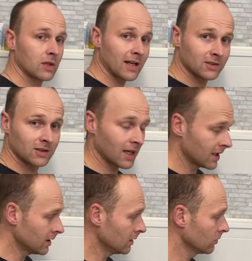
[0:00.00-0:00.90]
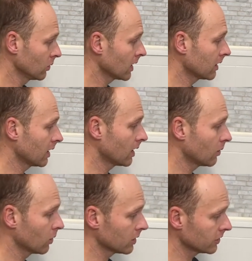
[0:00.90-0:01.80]
that's done. We got our
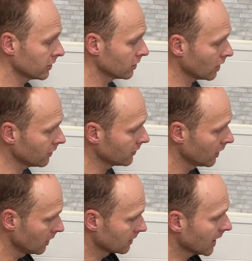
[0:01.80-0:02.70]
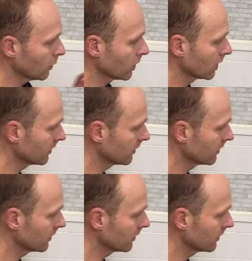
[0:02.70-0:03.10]
water turned off. Now we can